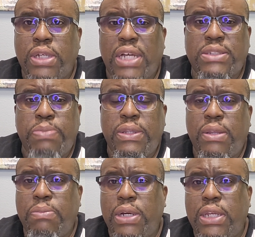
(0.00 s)
I spent the
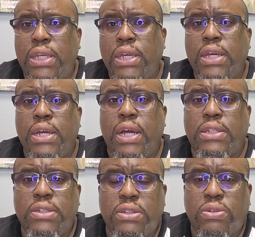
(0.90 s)
money, I
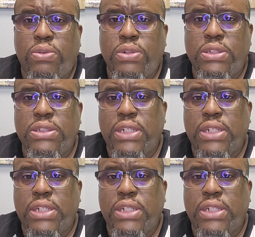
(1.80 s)
took the courses,